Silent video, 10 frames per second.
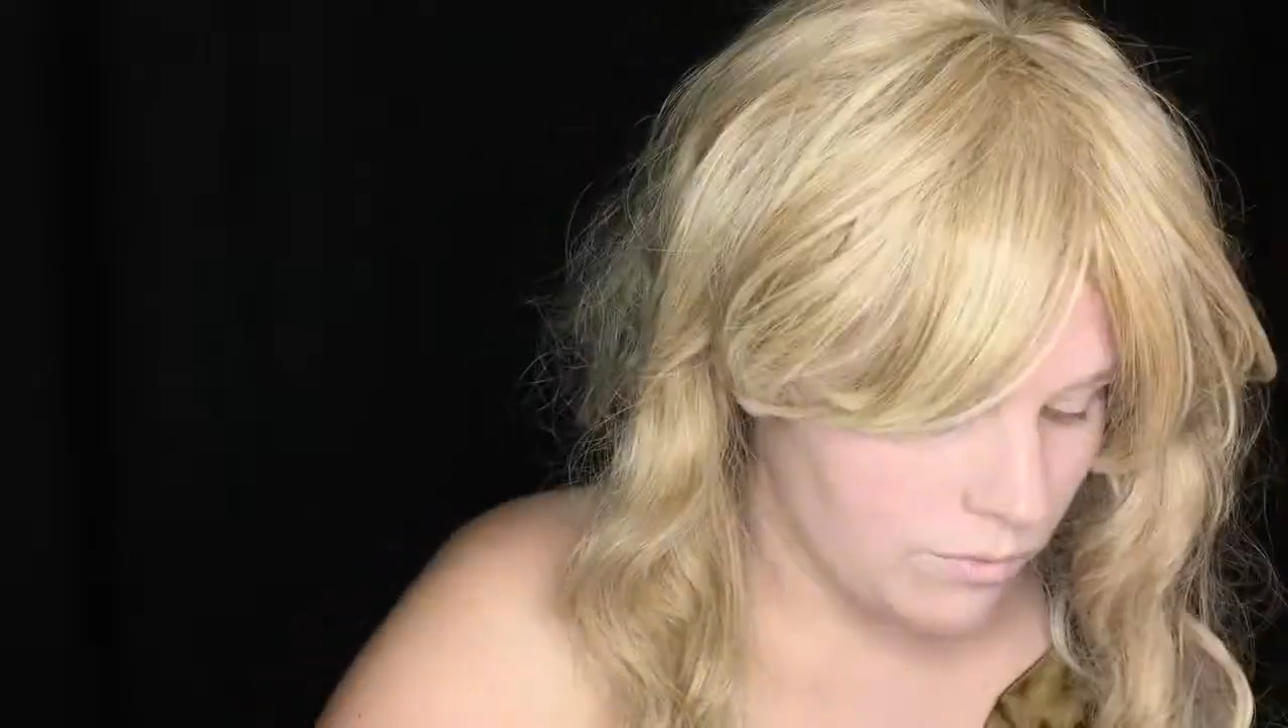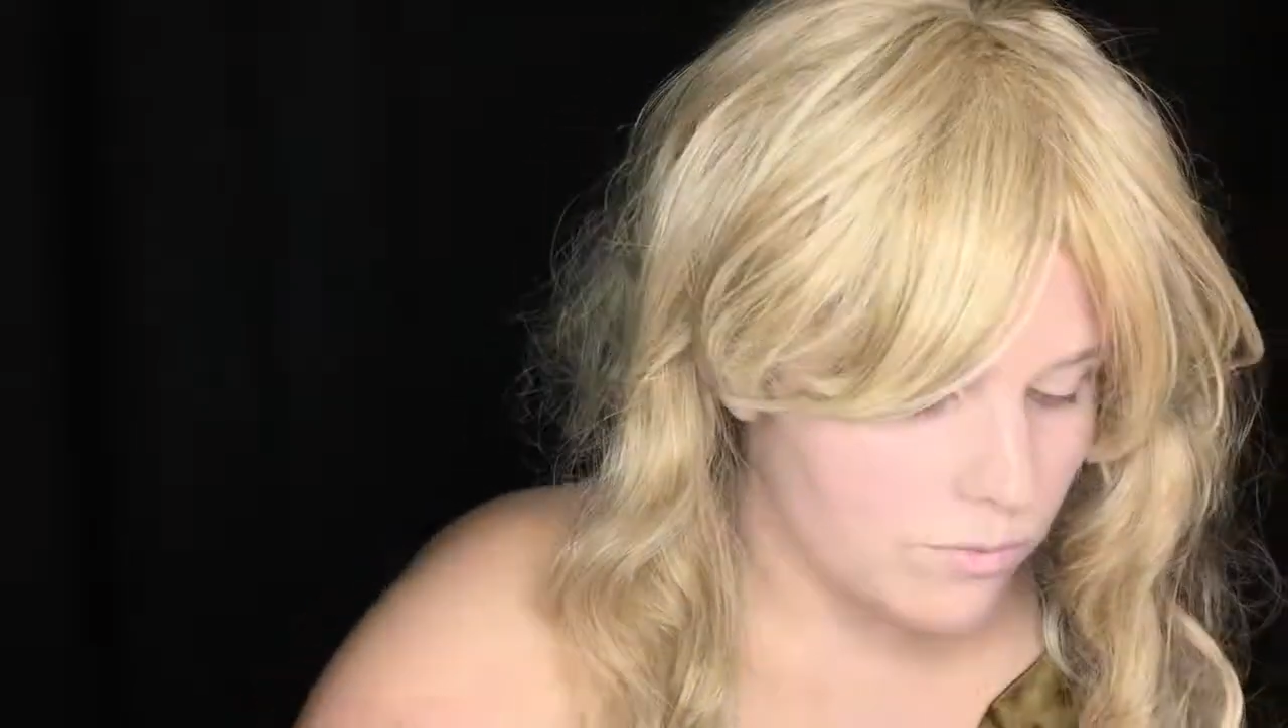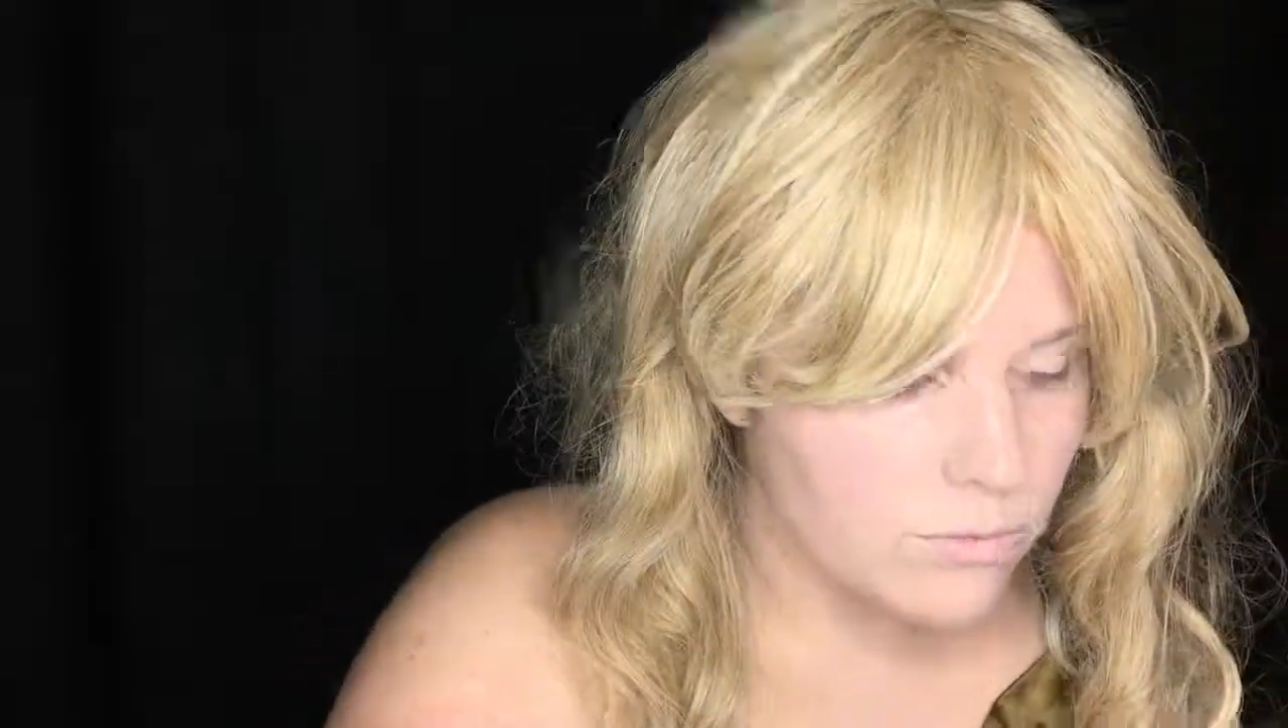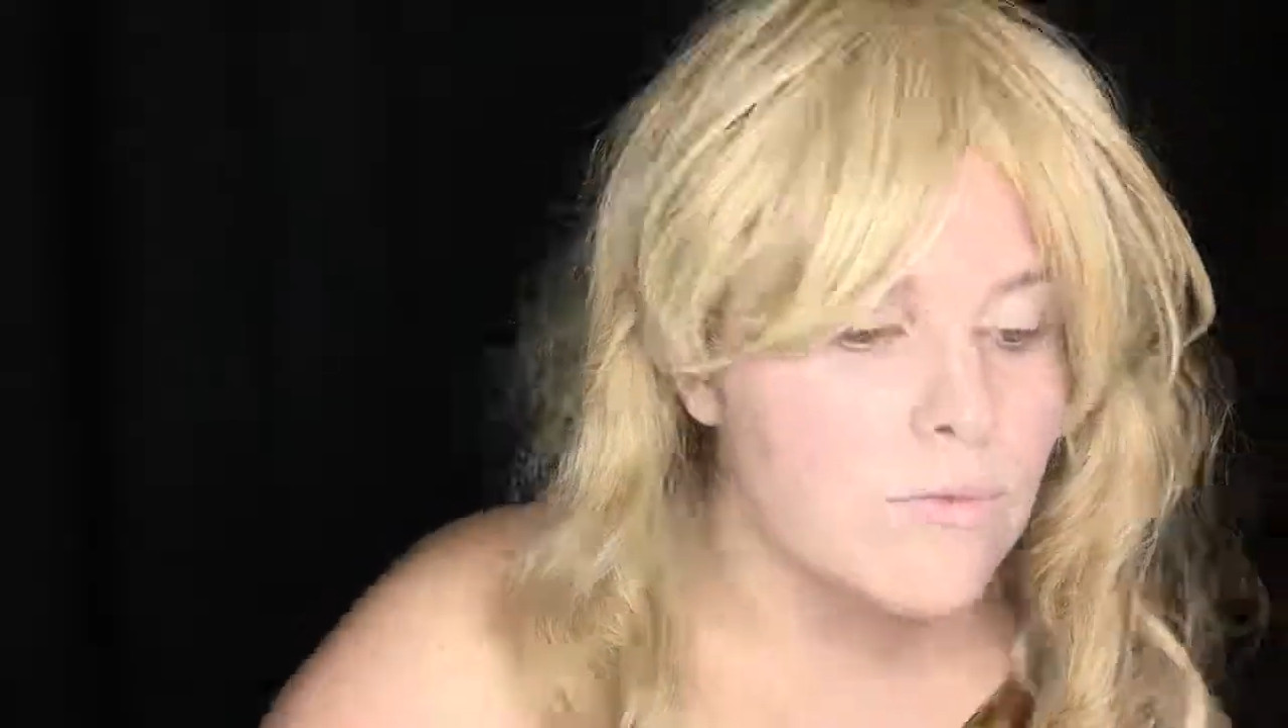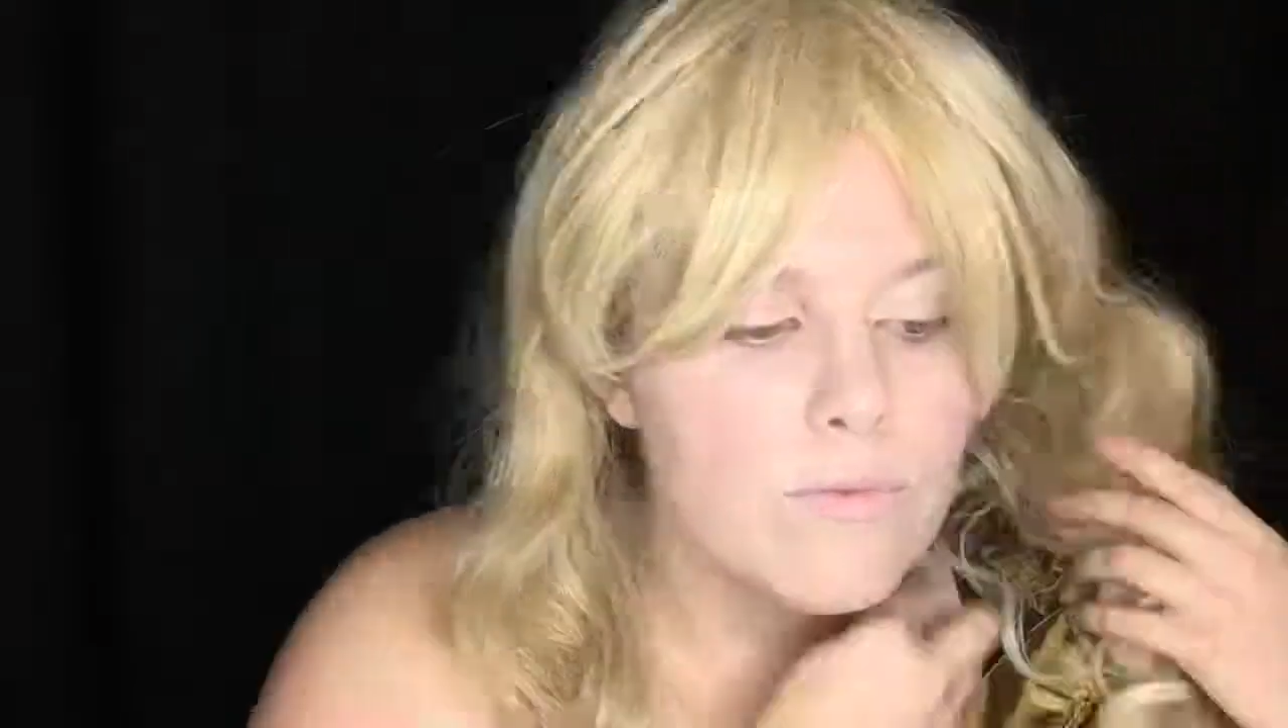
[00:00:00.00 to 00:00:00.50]

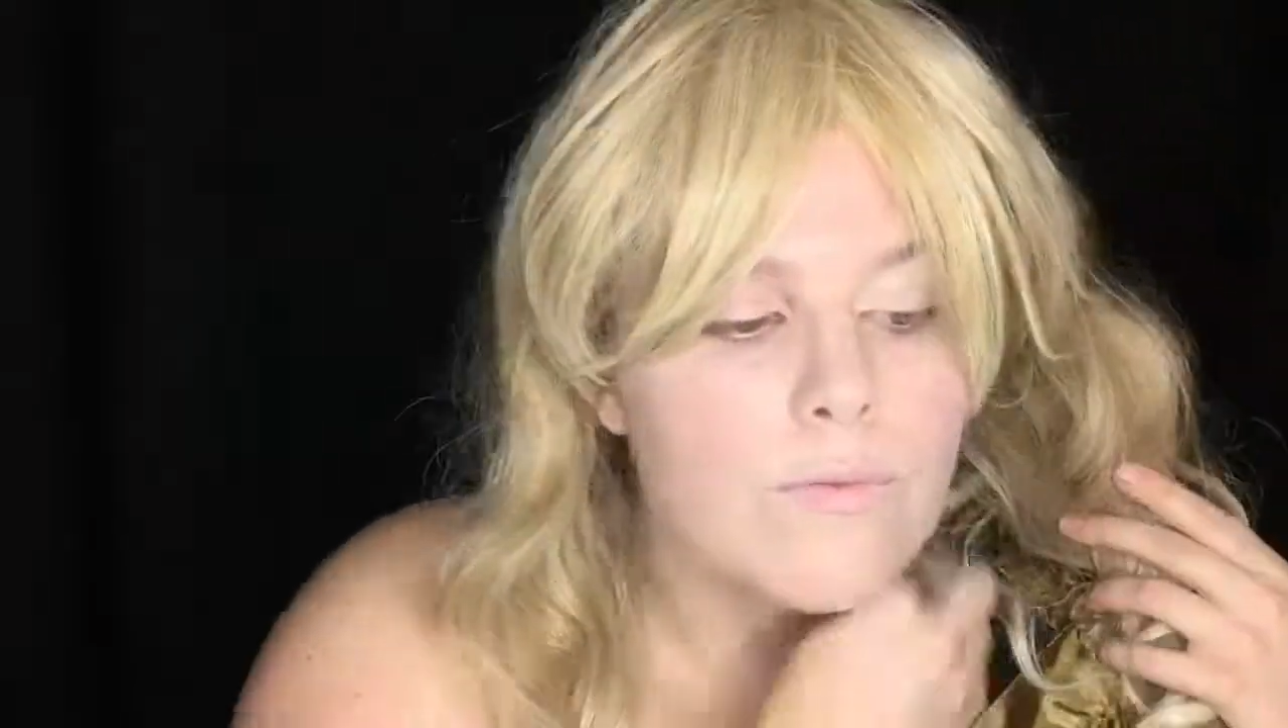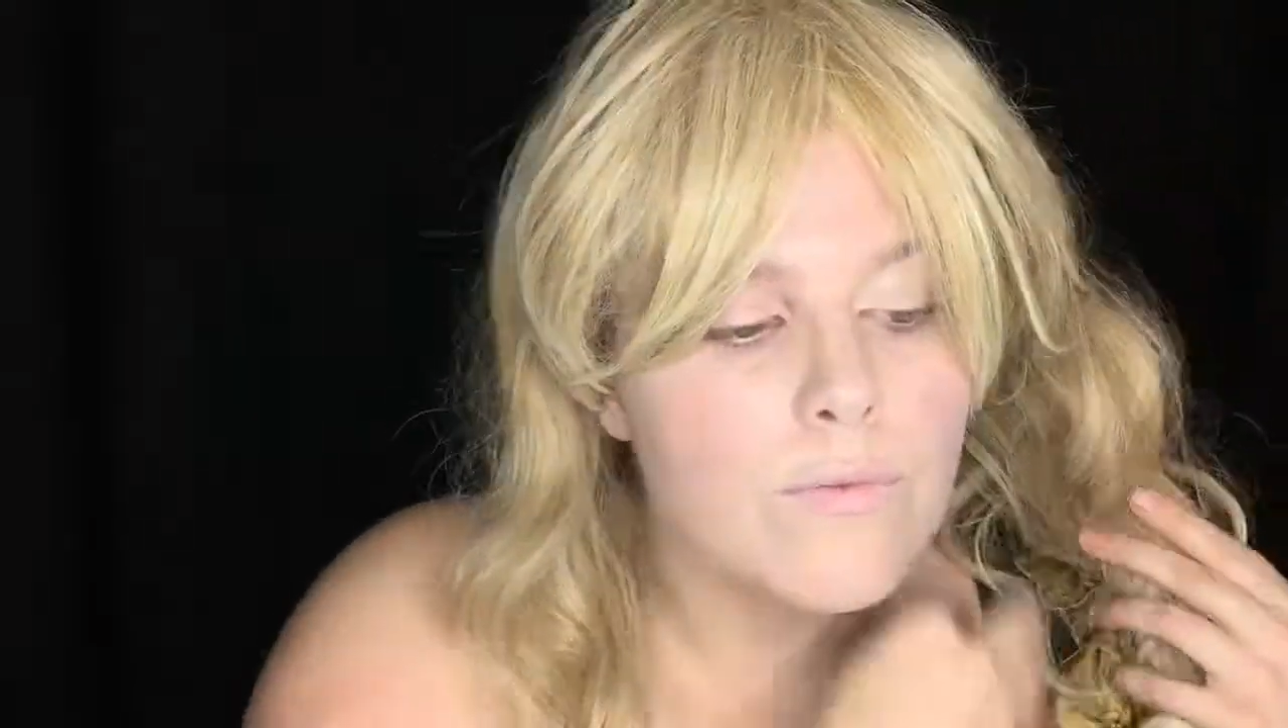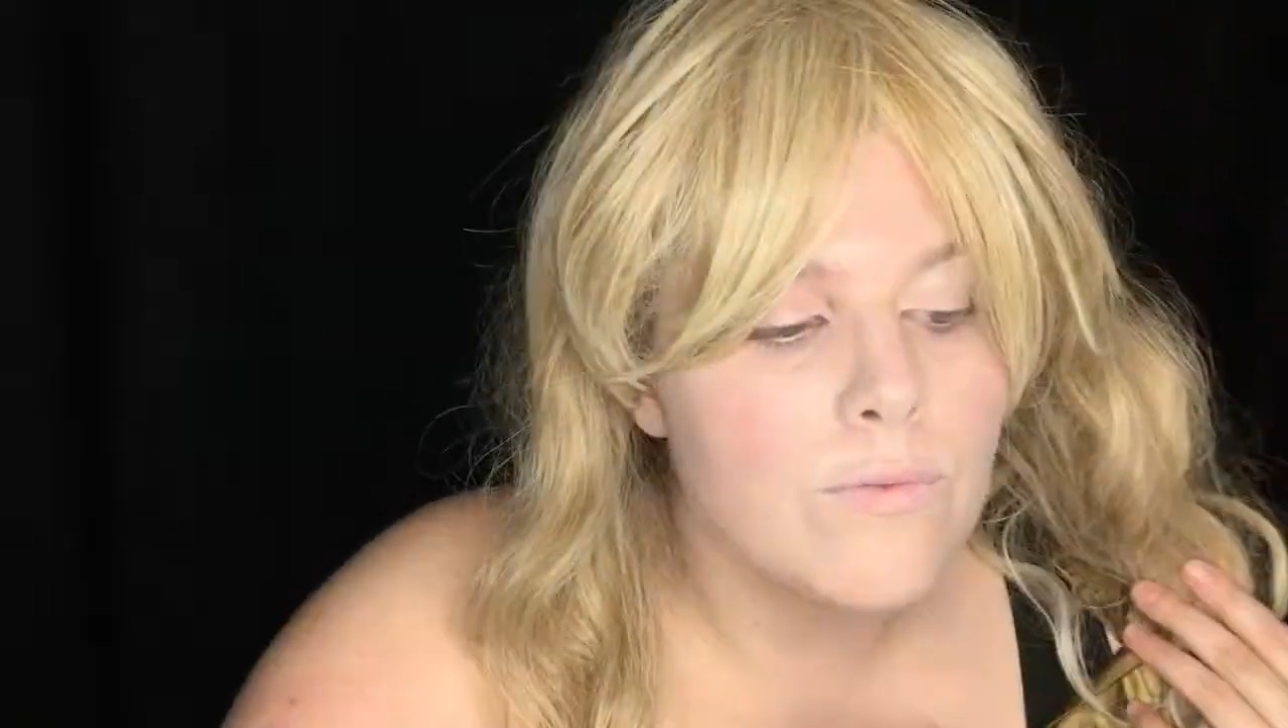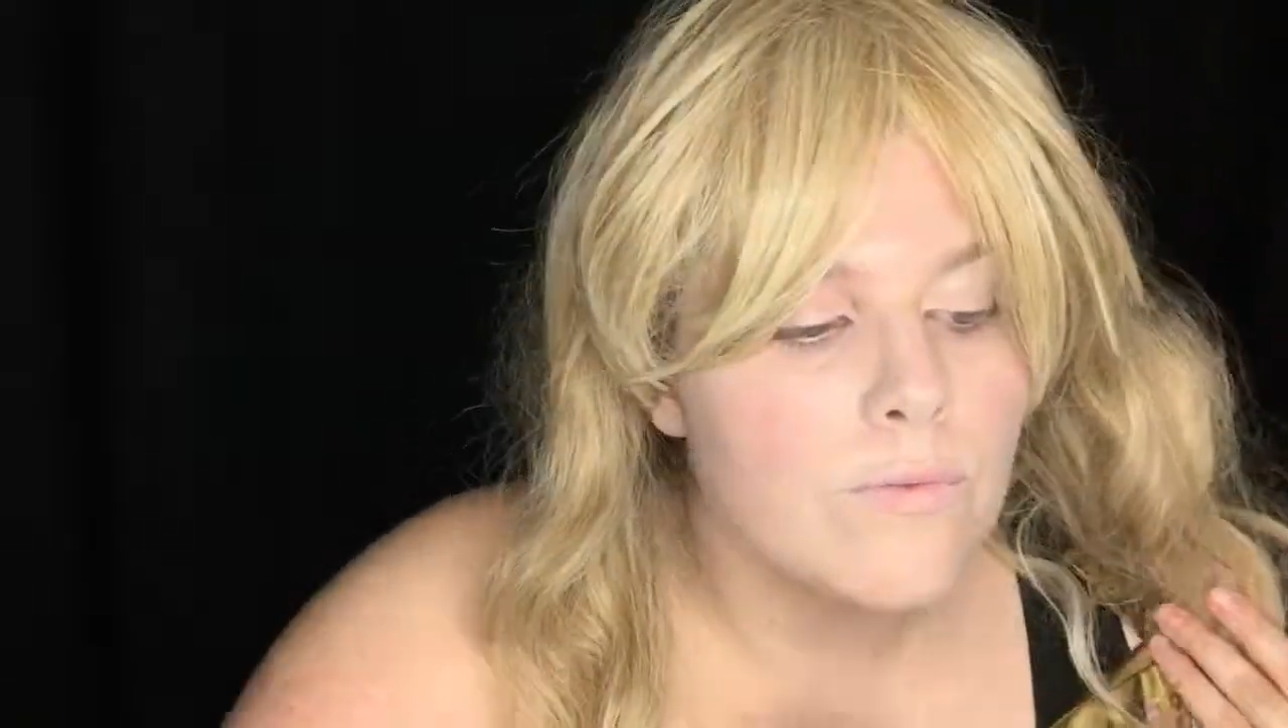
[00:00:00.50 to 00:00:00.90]
those gray shadows